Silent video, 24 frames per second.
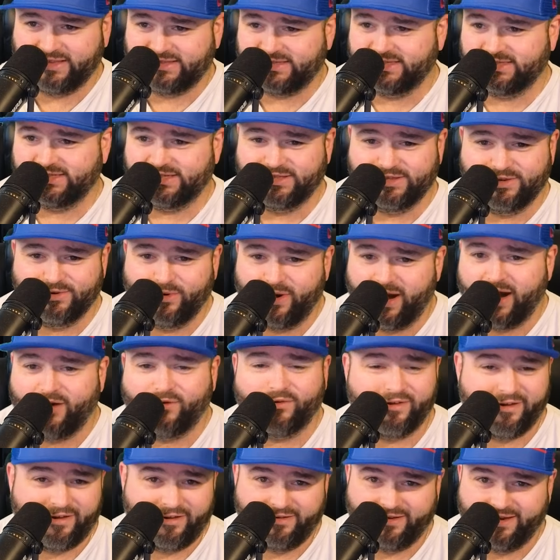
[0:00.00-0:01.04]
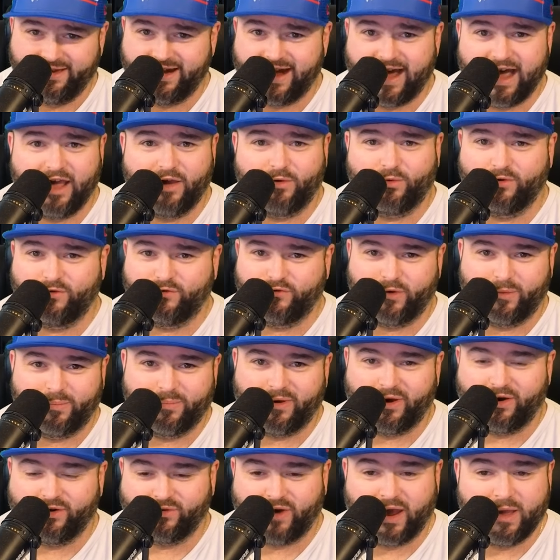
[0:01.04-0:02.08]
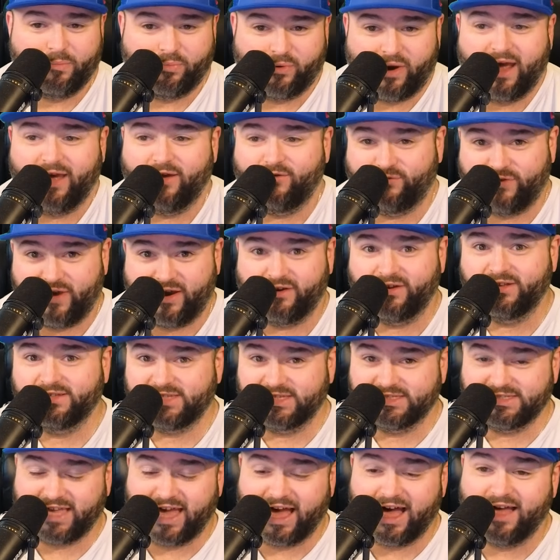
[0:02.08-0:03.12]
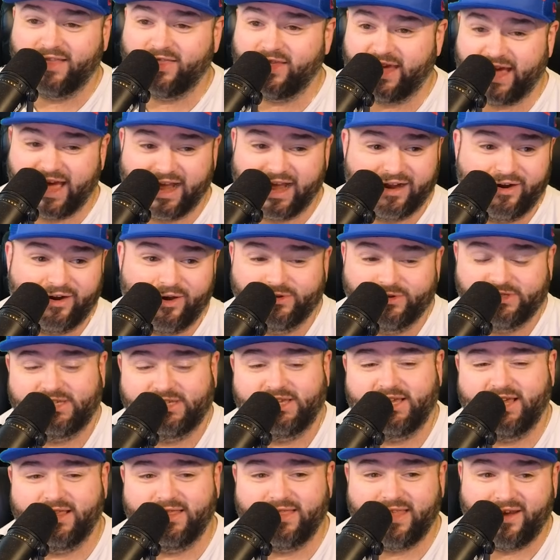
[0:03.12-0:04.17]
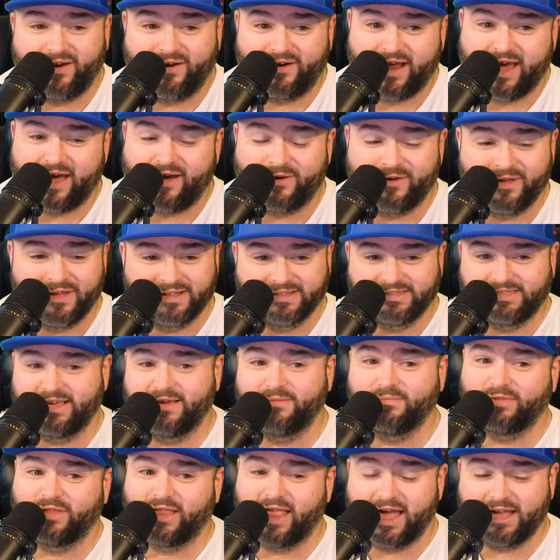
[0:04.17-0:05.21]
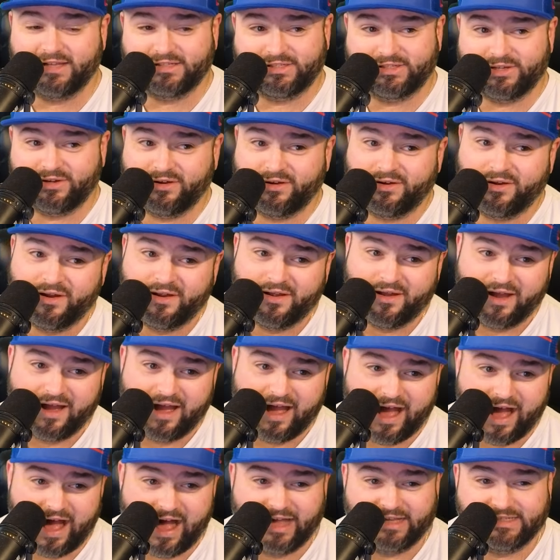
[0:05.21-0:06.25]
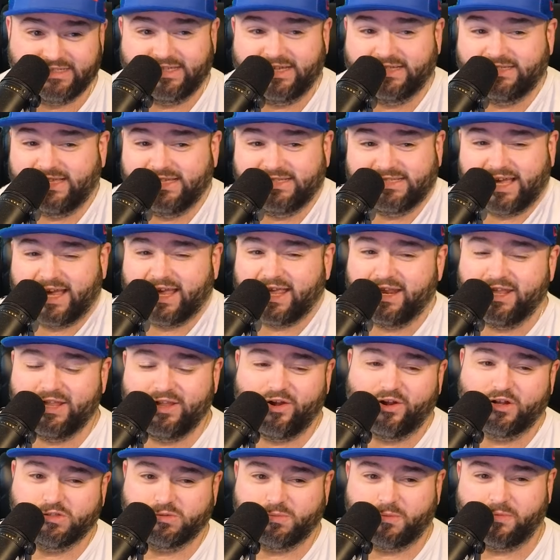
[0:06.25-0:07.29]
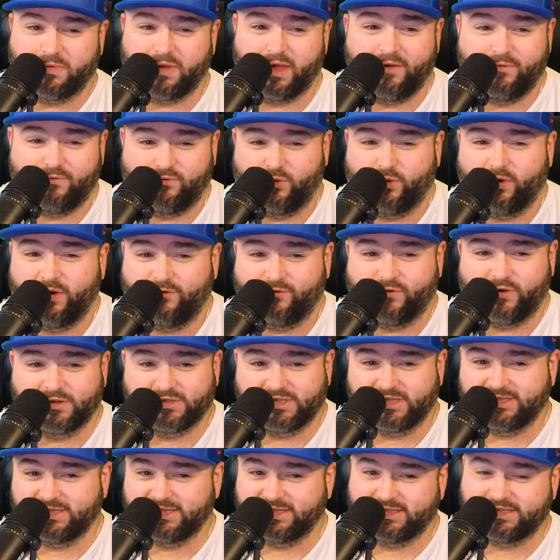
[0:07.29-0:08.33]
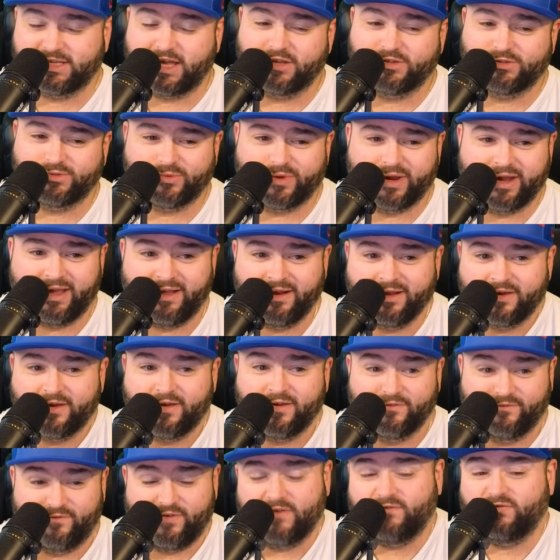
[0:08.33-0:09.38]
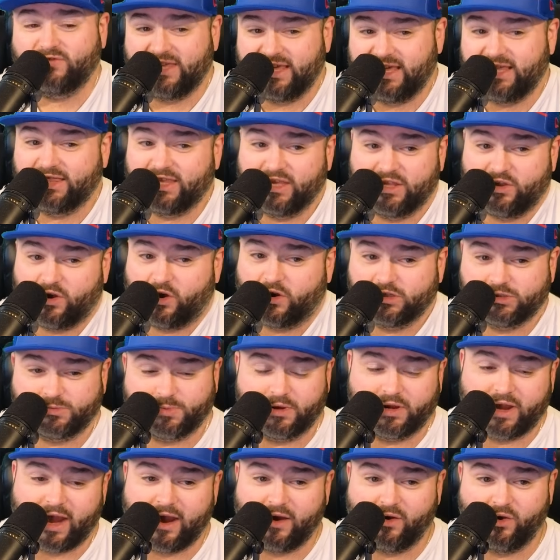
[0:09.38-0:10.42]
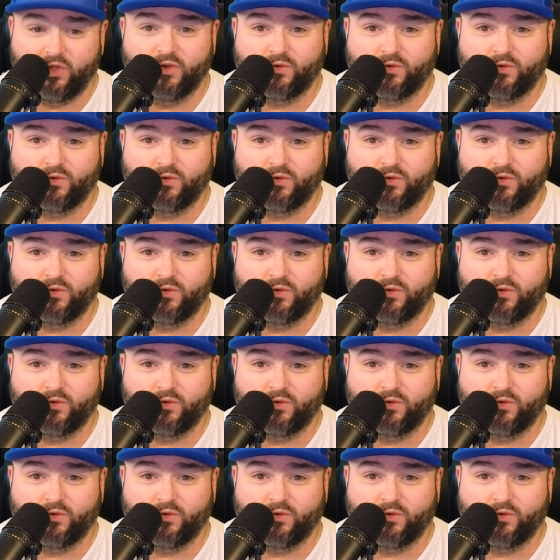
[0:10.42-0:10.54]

It's a new era in Iowa football, right? Brian Ferentz is gone. They got an OC in there now. Tim Lester. 62nd in yards per play, 41st in success rate, 15th in yards per carry.